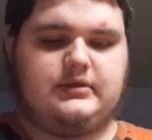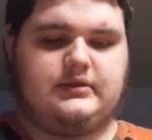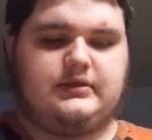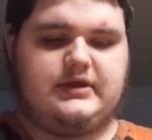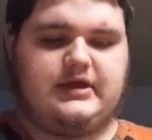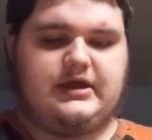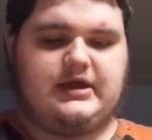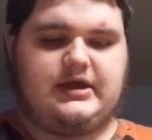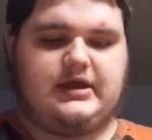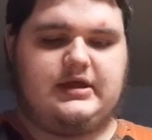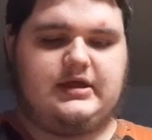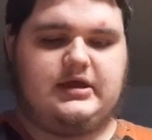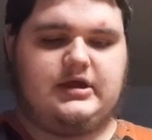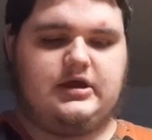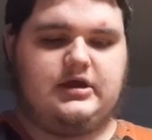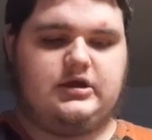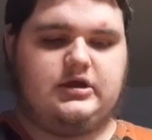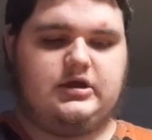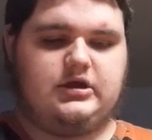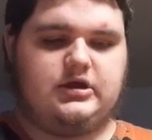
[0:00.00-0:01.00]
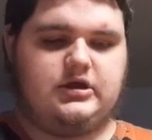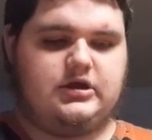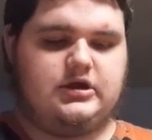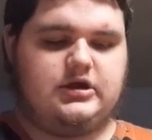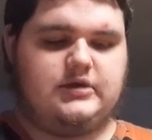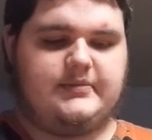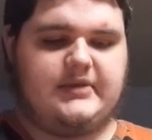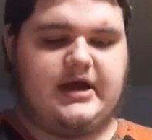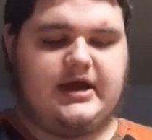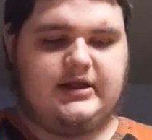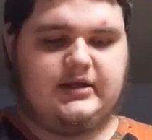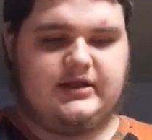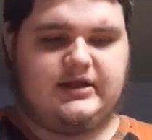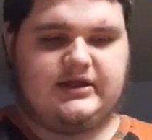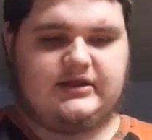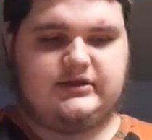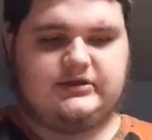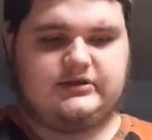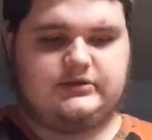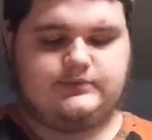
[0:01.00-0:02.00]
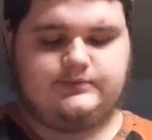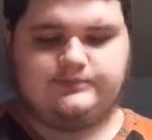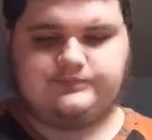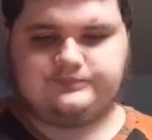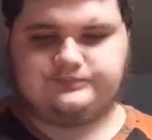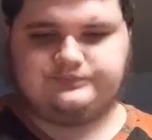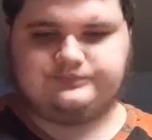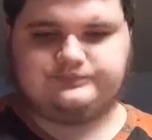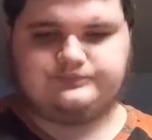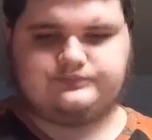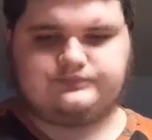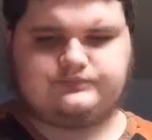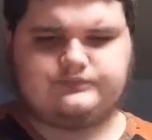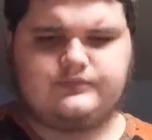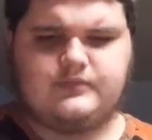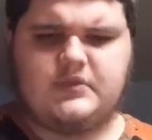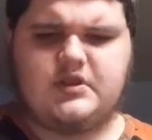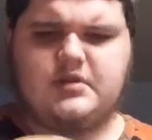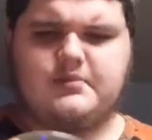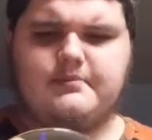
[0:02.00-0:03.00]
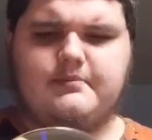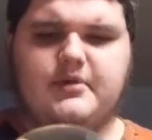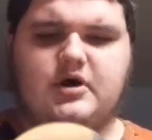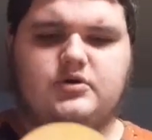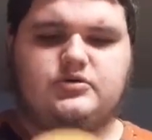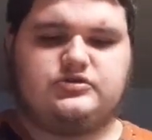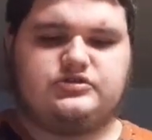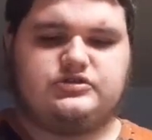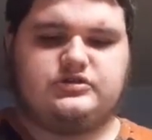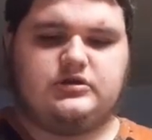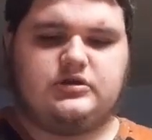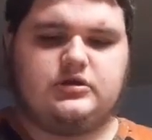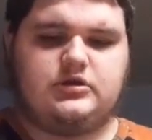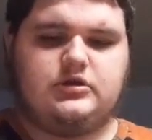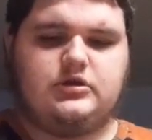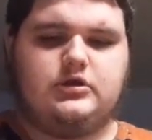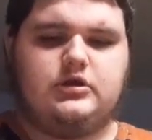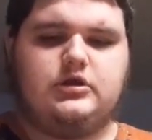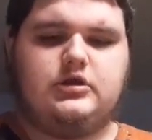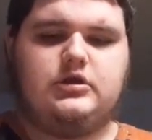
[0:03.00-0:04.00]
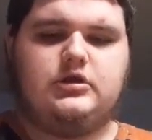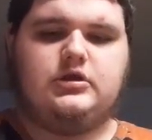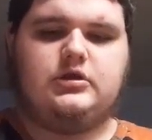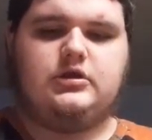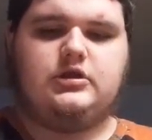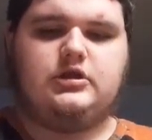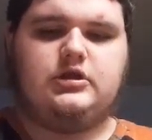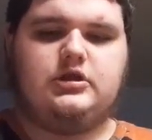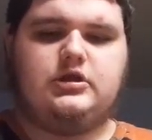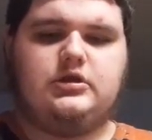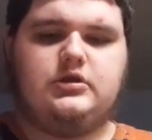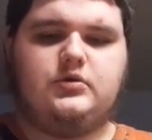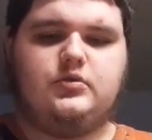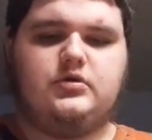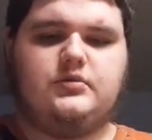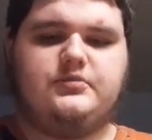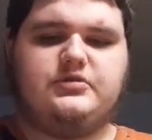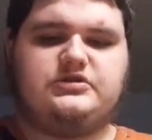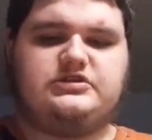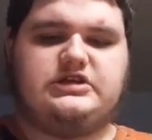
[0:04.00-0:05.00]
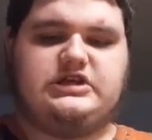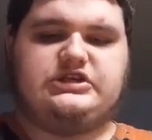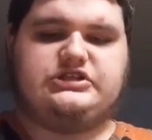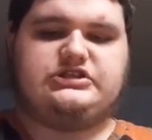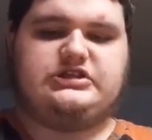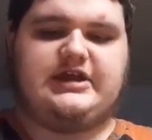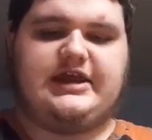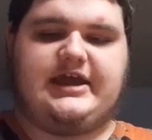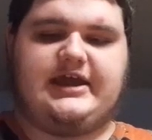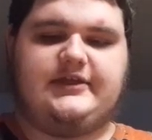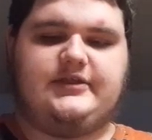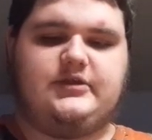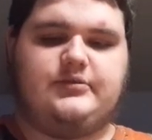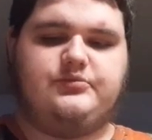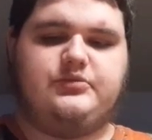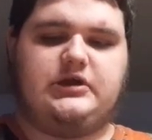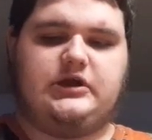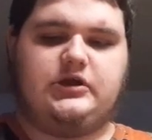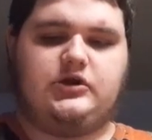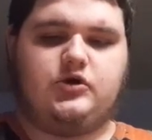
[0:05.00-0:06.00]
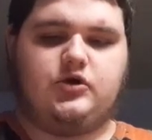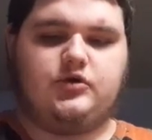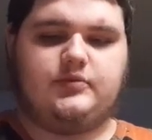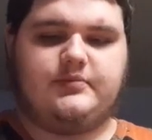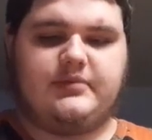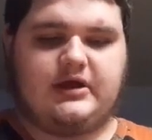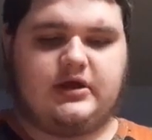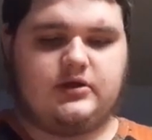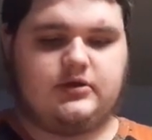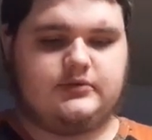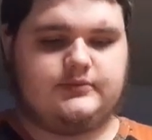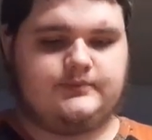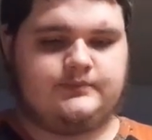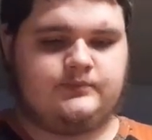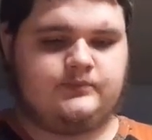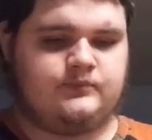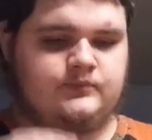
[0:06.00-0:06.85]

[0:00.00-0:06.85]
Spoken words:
that I like most. When Batista had the big gold belt,